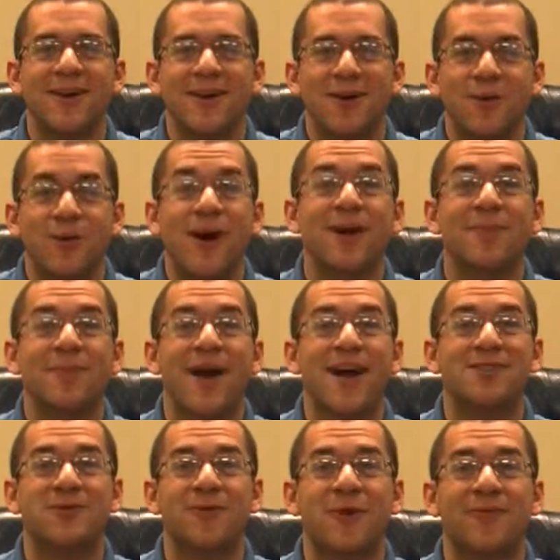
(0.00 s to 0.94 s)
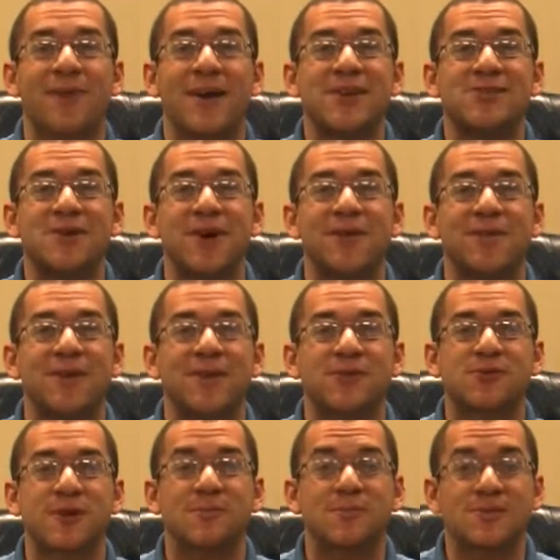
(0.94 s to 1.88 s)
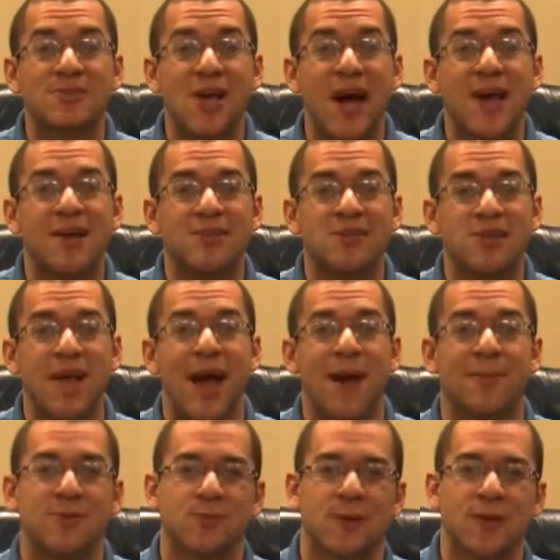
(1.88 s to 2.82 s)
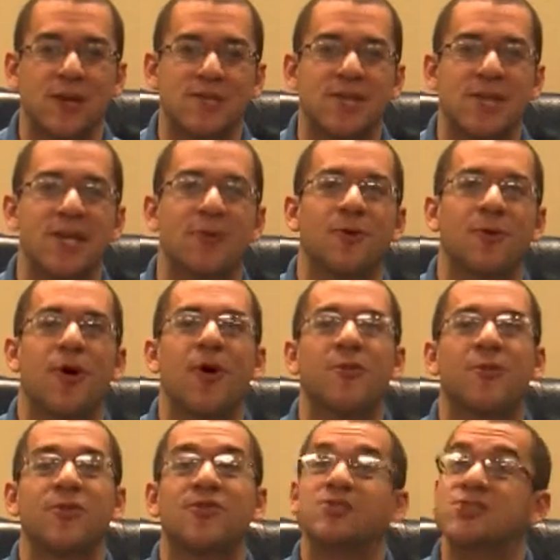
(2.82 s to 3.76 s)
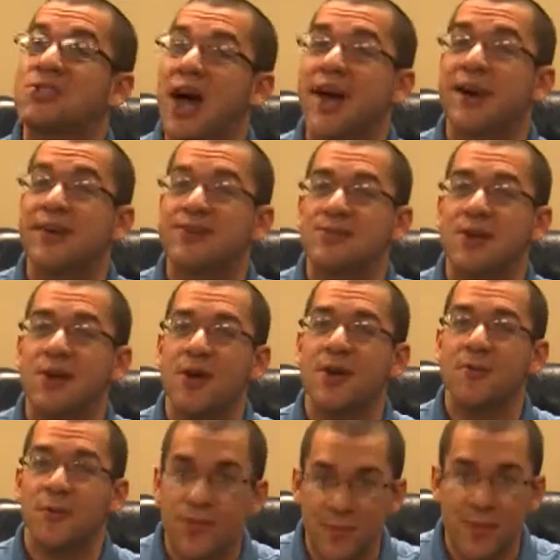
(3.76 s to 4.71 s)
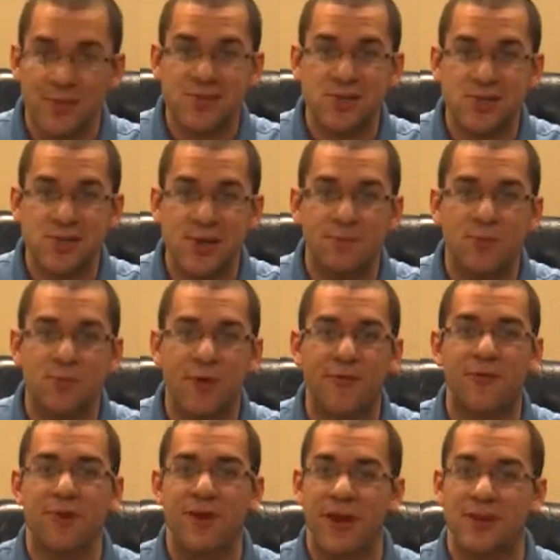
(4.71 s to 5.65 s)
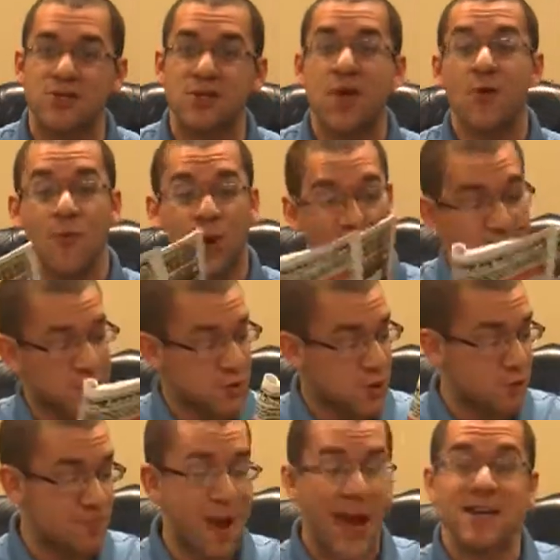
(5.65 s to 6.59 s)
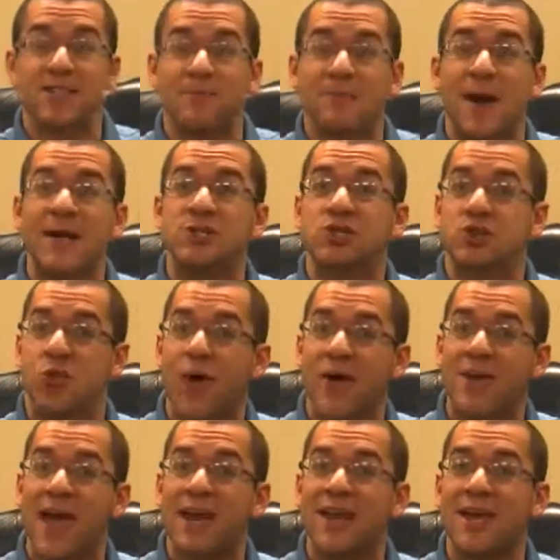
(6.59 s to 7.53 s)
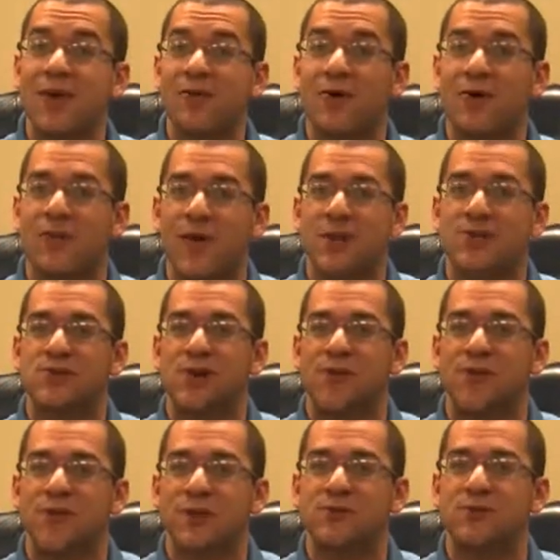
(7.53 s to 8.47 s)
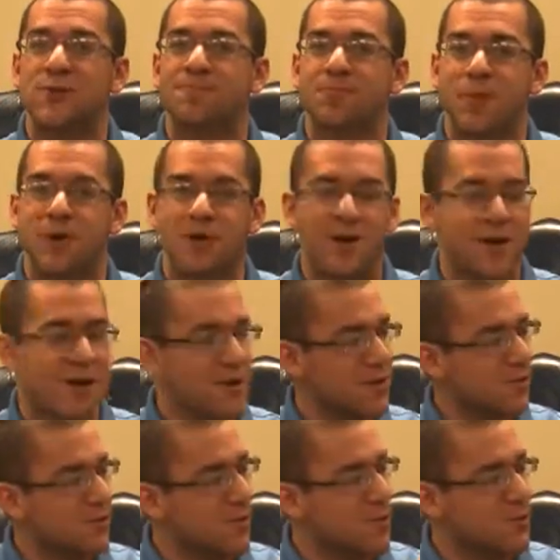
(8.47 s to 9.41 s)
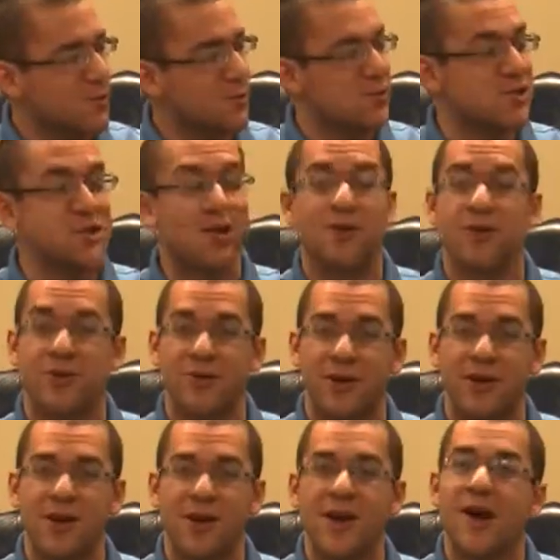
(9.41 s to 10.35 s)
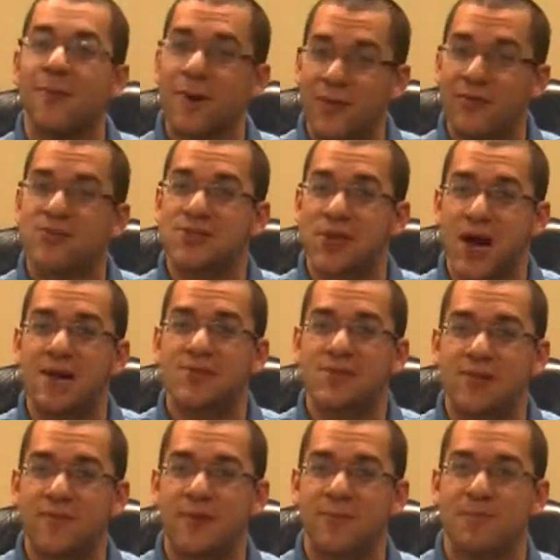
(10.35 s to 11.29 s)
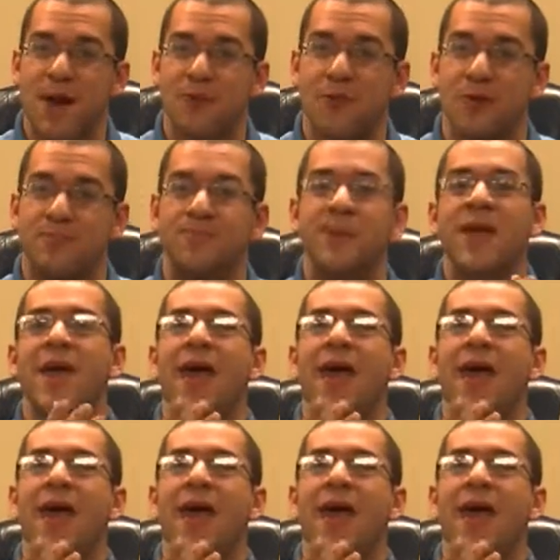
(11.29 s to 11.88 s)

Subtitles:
Welcome back to our FaceOff Field Trip Science Lab as we continue along with science with the Mississippi RiverKings. Well, if you turn back to page 28 here in your FaceOff Field Trip book, you'll notice we're still learning about the scientific method.